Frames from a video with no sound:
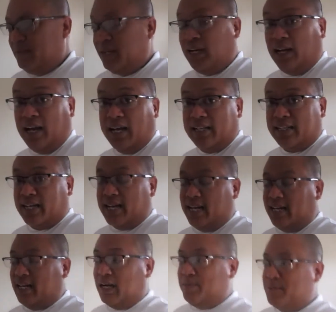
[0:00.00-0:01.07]
Did a lot. I
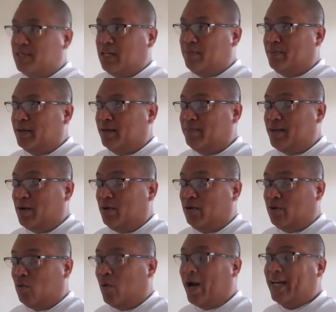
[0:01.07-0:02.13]
accomplished a lot, but I'm not
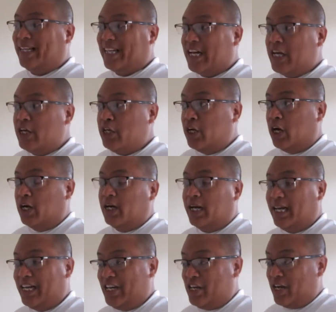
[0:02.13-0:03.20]
quite done
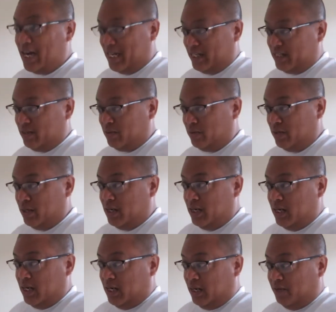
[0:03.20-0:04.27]
yet.
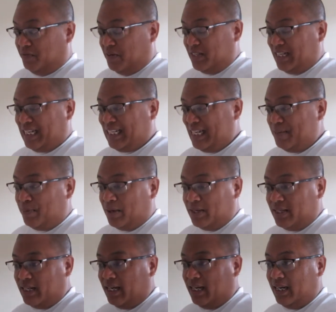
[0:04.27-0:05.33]
As far as the cleaning
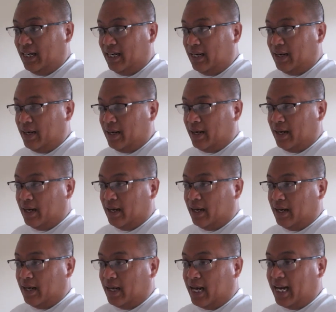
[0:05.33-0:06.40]
part's done,
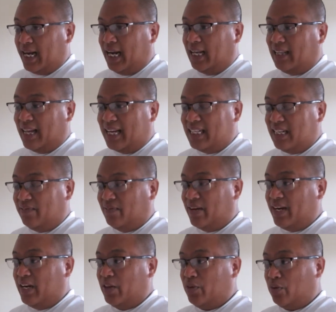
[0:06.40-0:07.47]
I got a lot of stuff
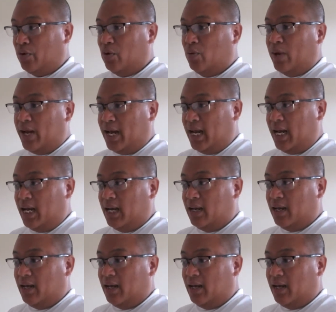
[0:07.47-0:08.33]
I need to throw away